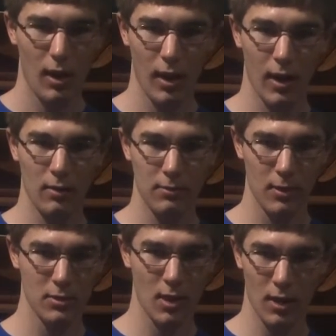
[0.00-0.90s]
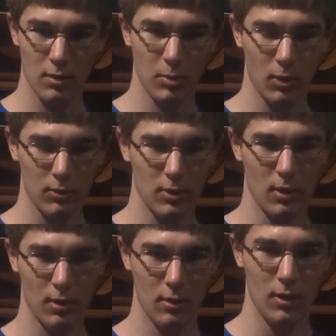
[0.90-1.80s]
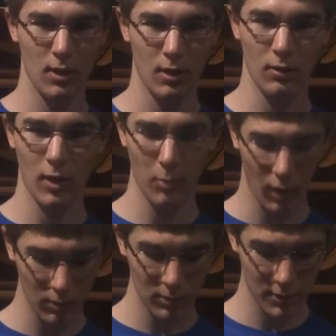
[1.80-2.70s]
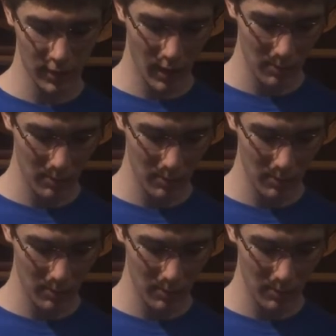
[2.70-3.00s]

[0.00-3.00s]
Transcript: I first talked about the light bulb, which I